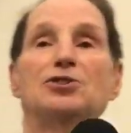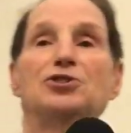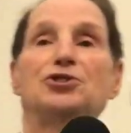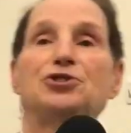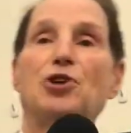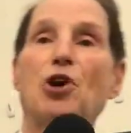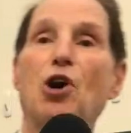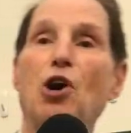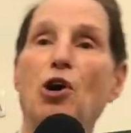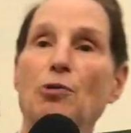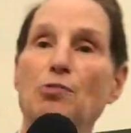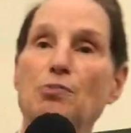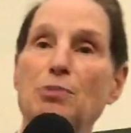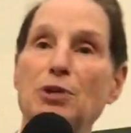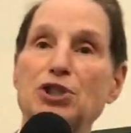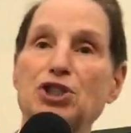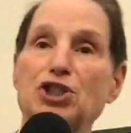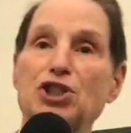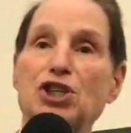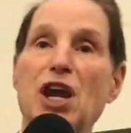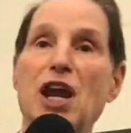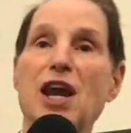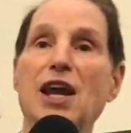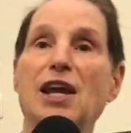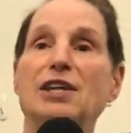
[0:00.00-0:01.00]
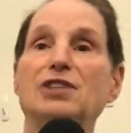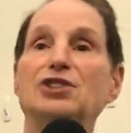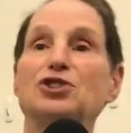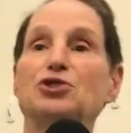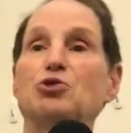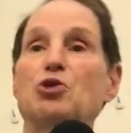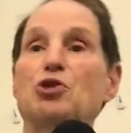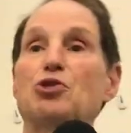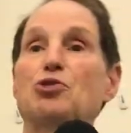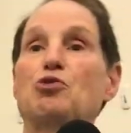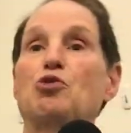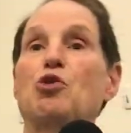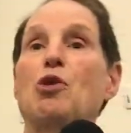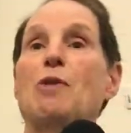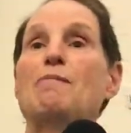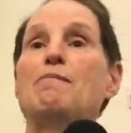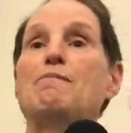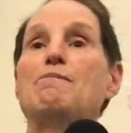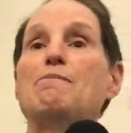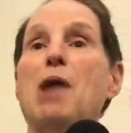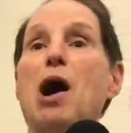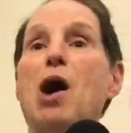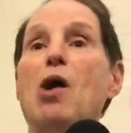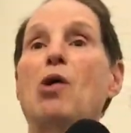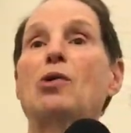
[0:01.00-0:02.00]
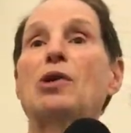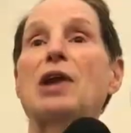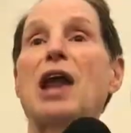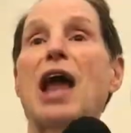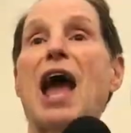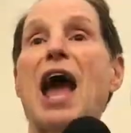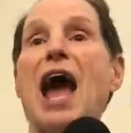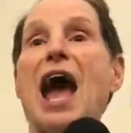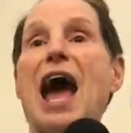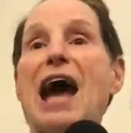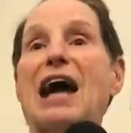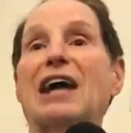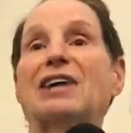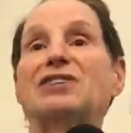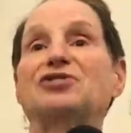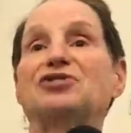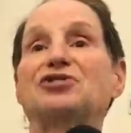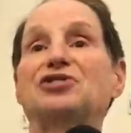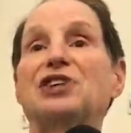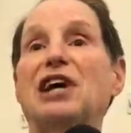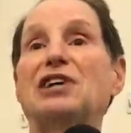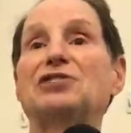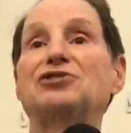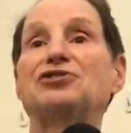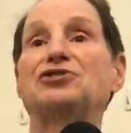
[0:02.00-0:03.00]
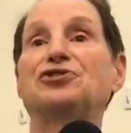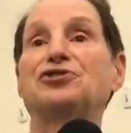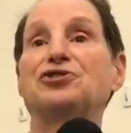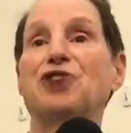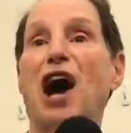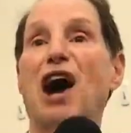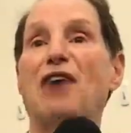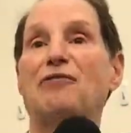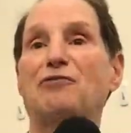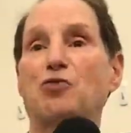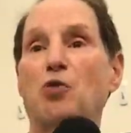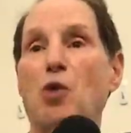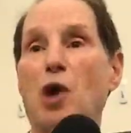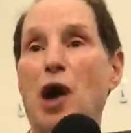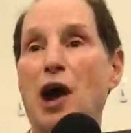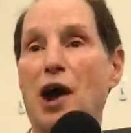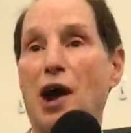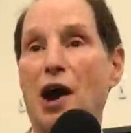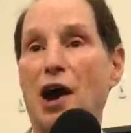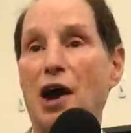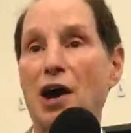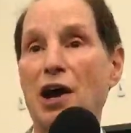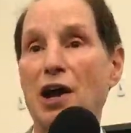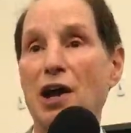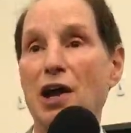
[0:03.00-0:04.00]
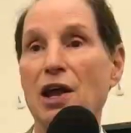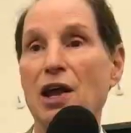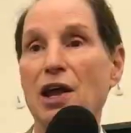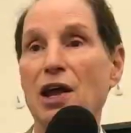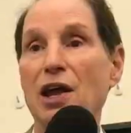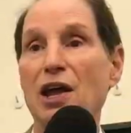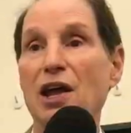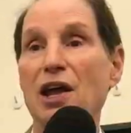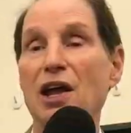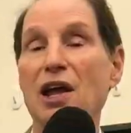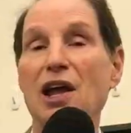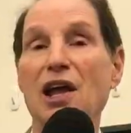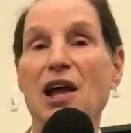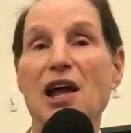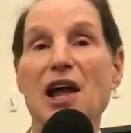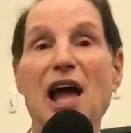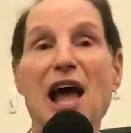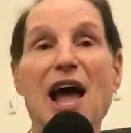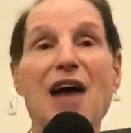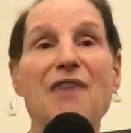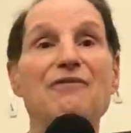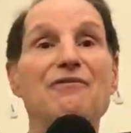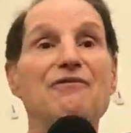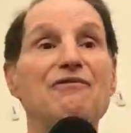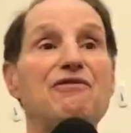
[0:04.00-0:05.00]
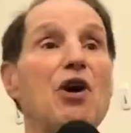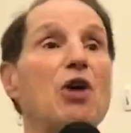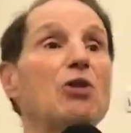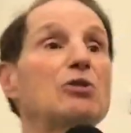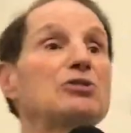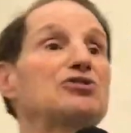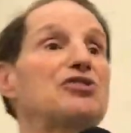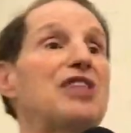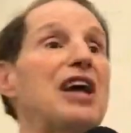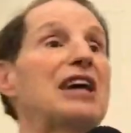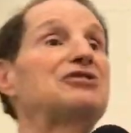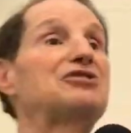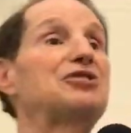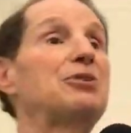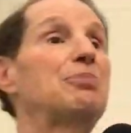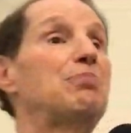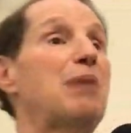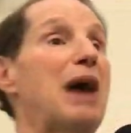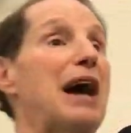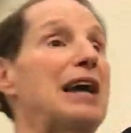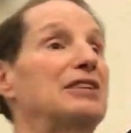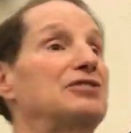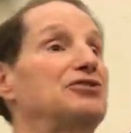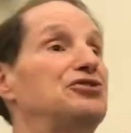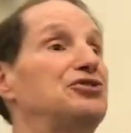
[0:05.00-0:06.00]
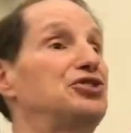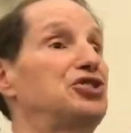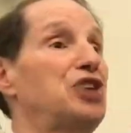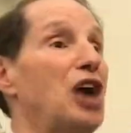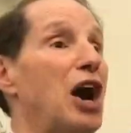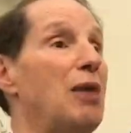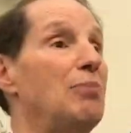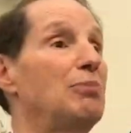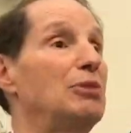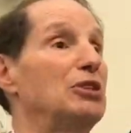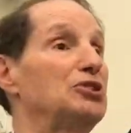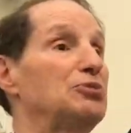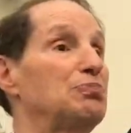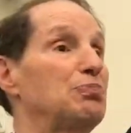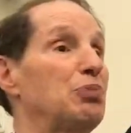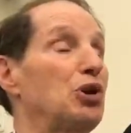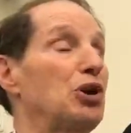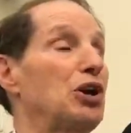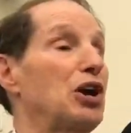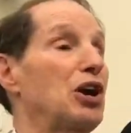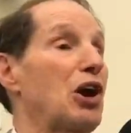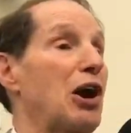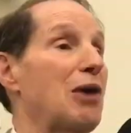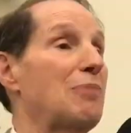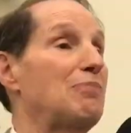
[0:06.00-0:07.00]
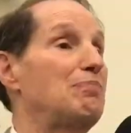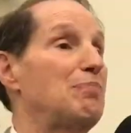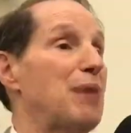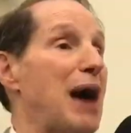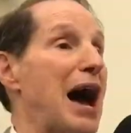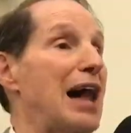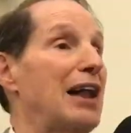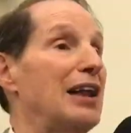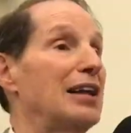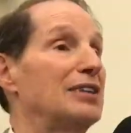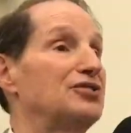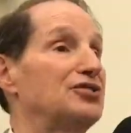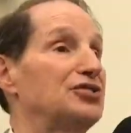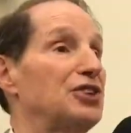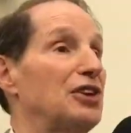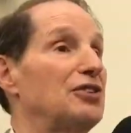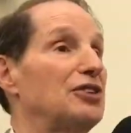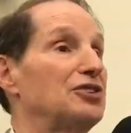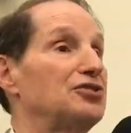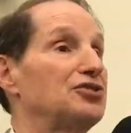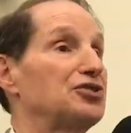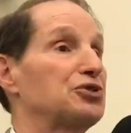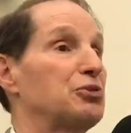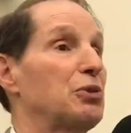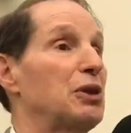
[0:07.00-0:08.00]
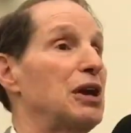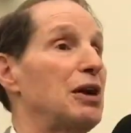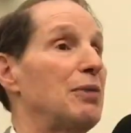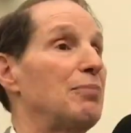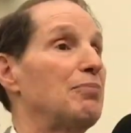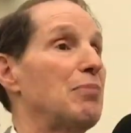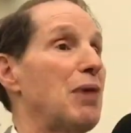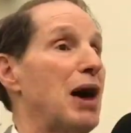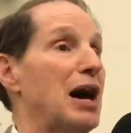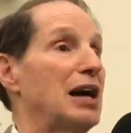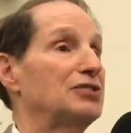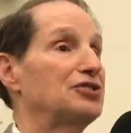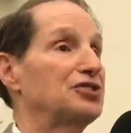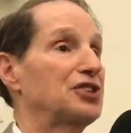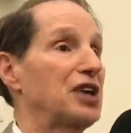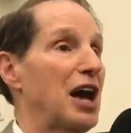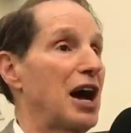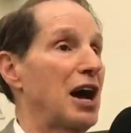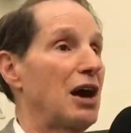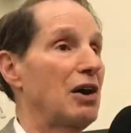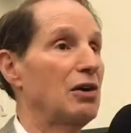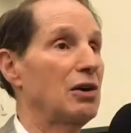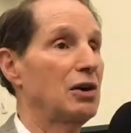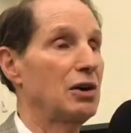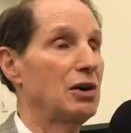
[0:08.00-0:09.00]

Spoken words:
sold machines with remote access software. And folks, that's about as dumb as putting our ballots on the street of Moscow.